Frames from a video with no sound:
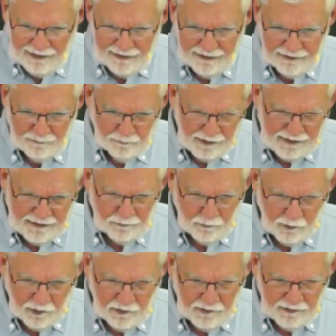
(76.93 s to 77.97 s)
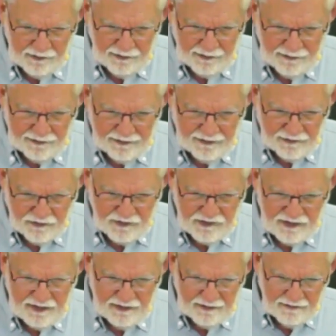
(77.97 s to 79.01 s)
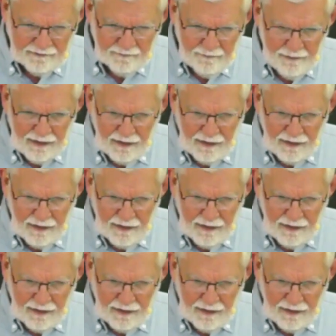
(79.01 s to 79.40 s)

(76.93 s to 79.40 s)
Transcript: and made war against it.